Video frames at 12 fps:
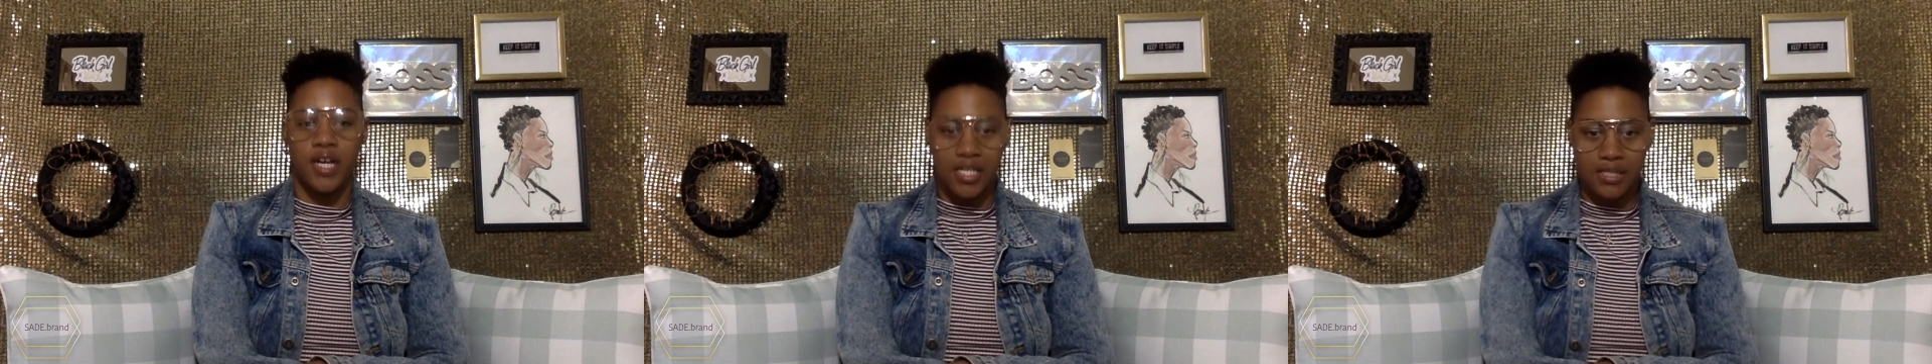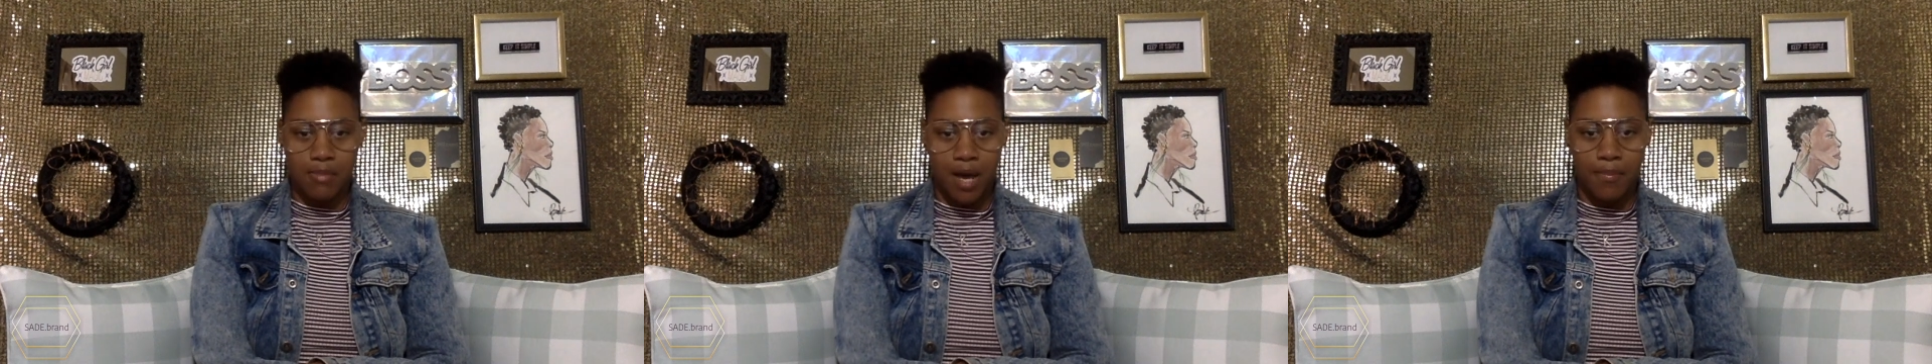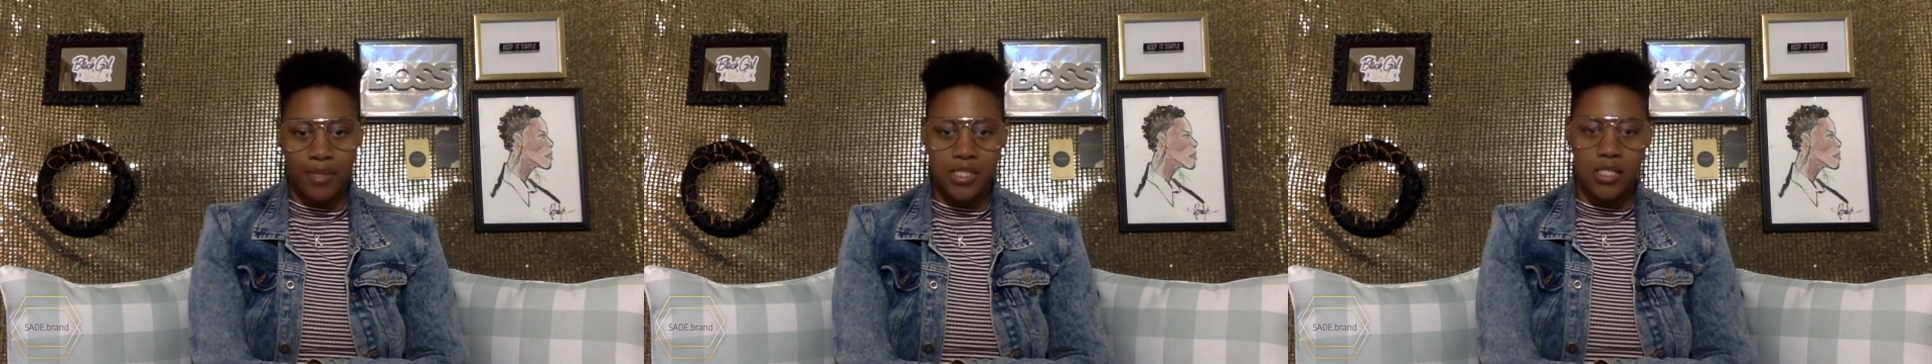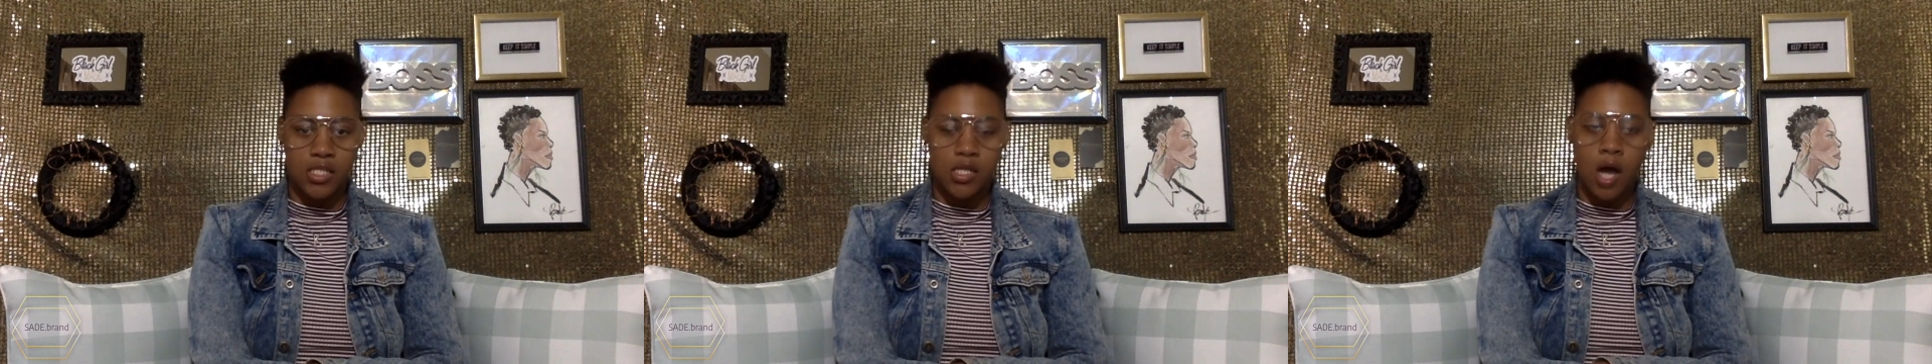is my
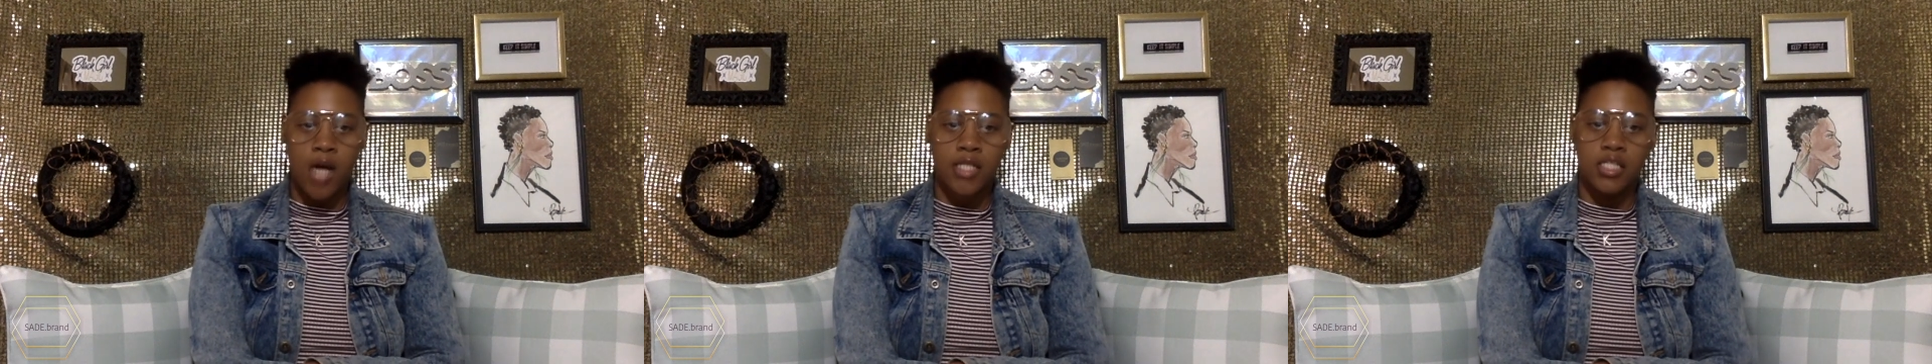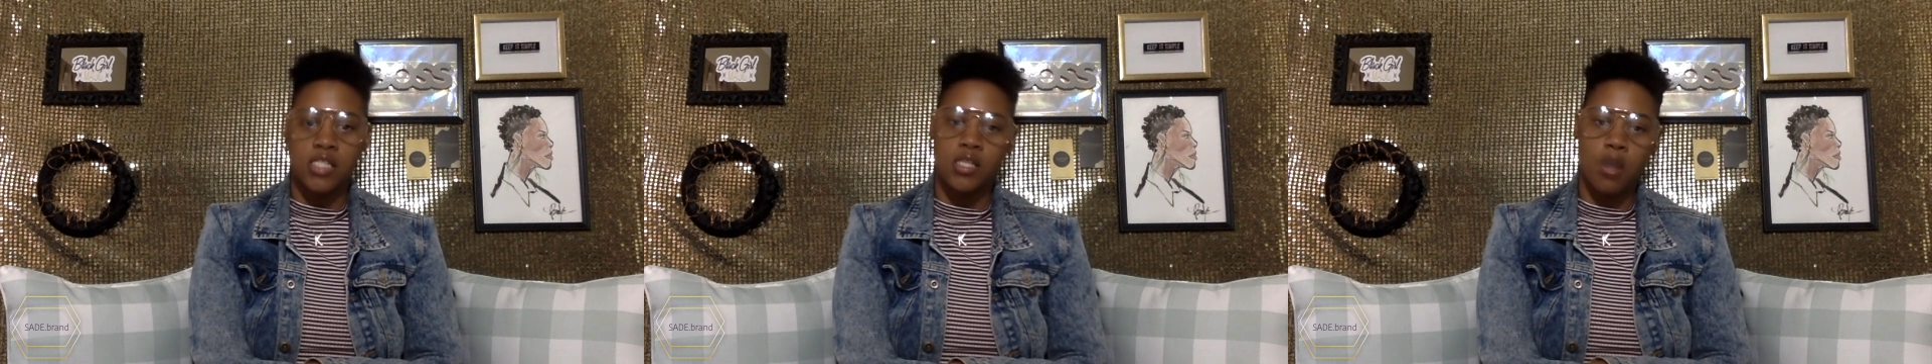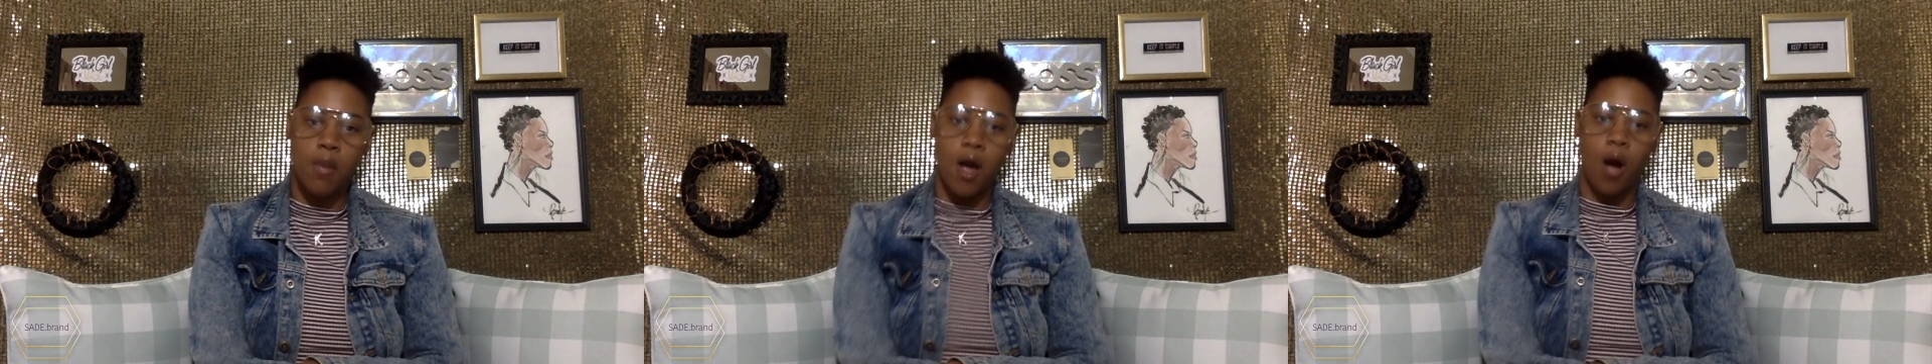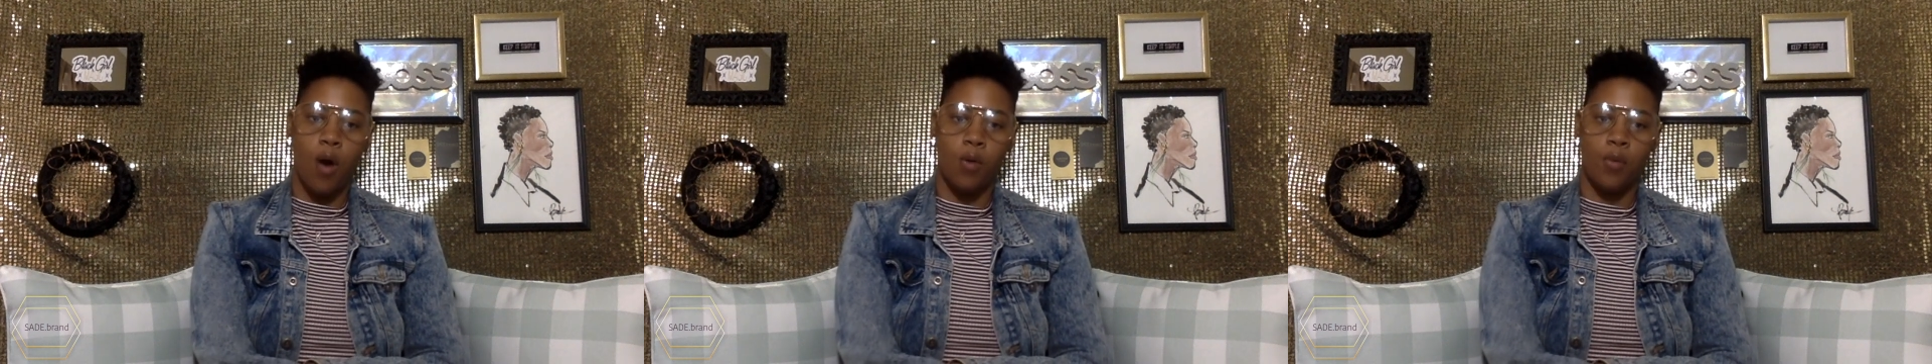business cards. These are my
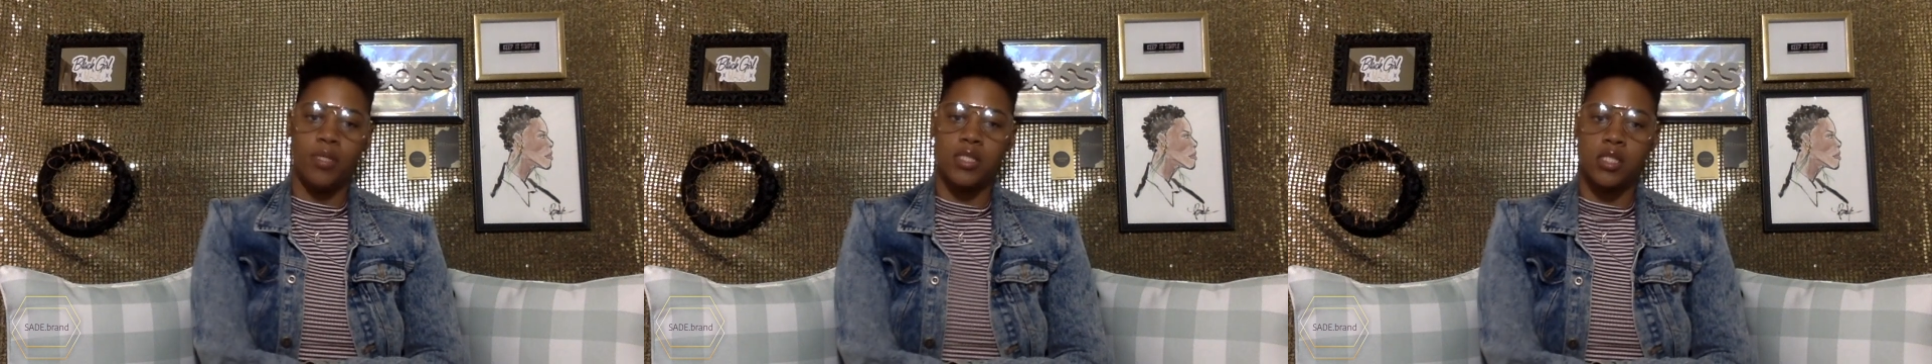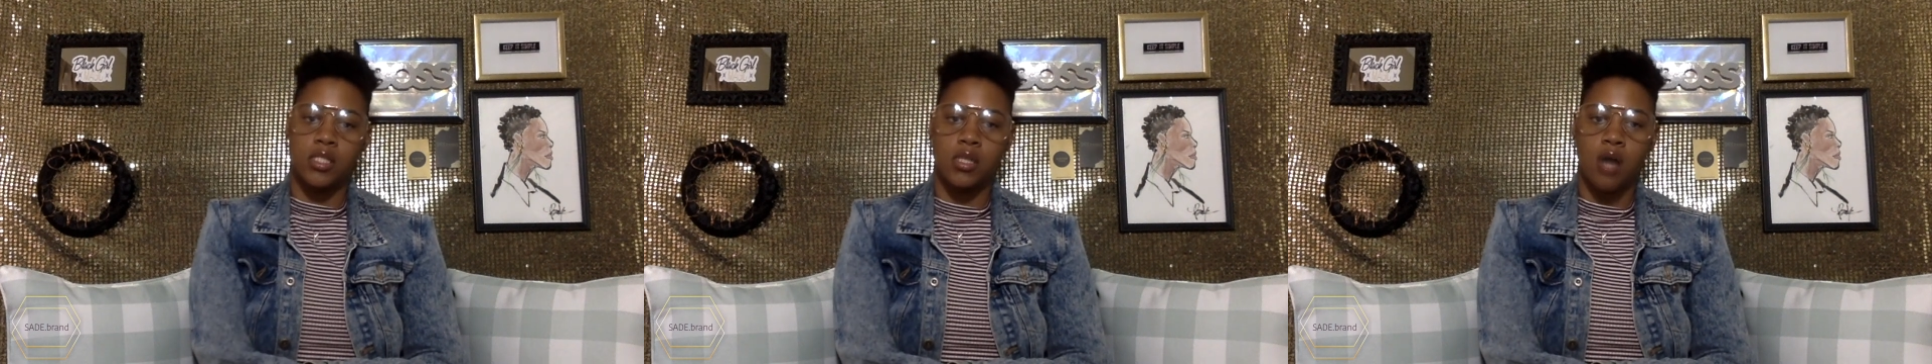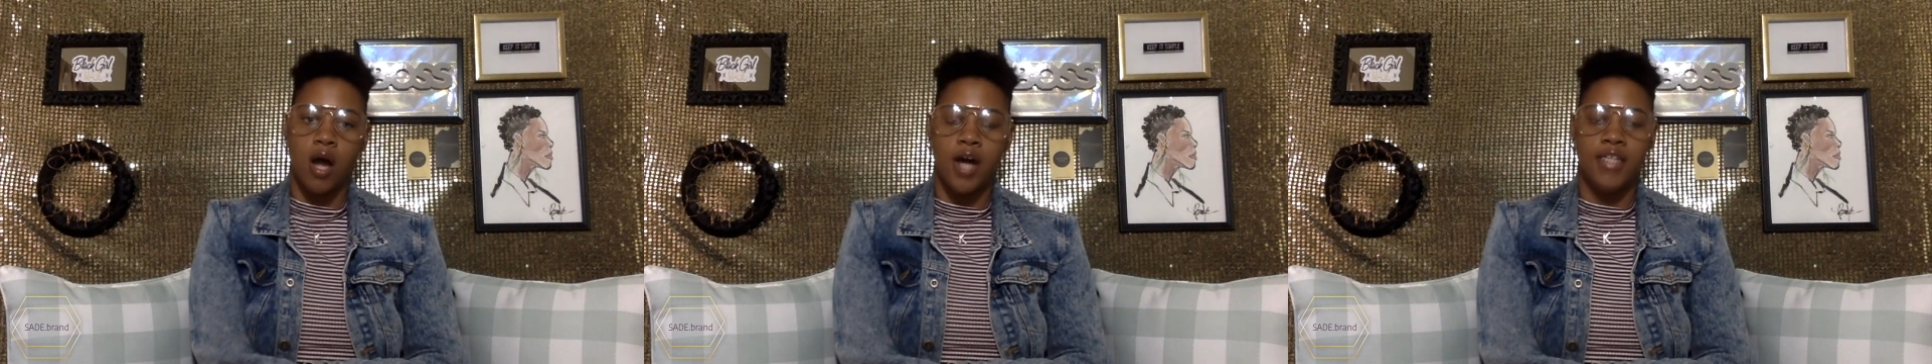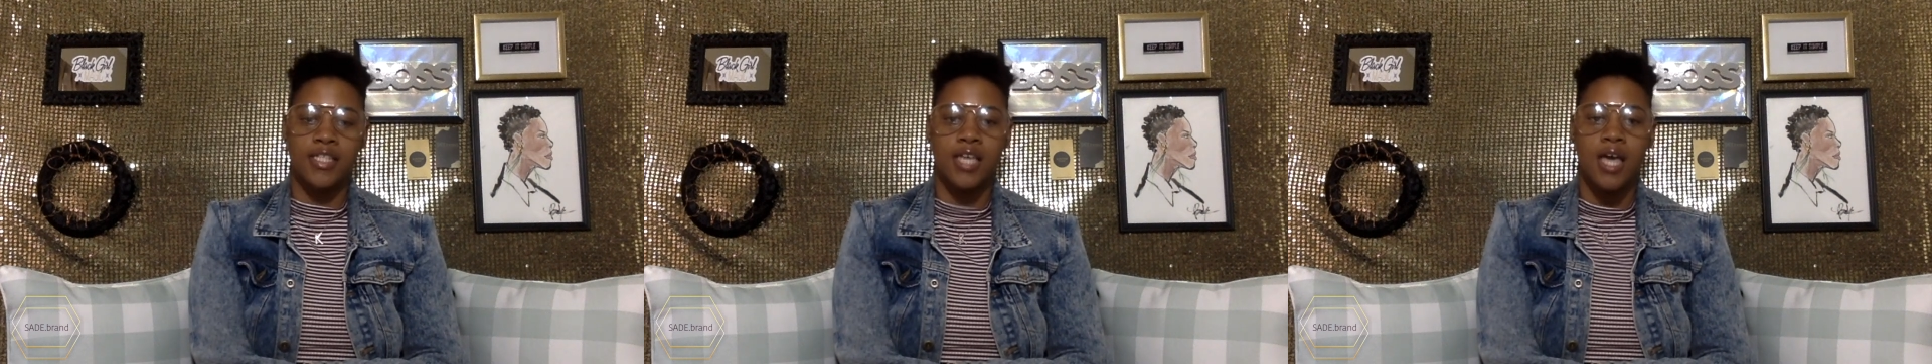old business
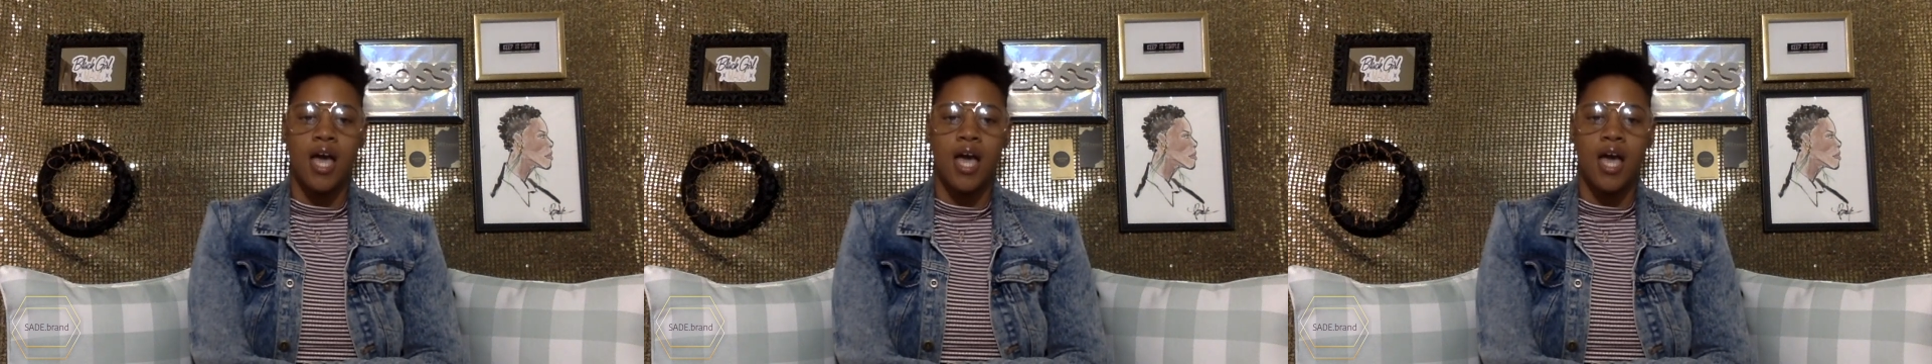cards.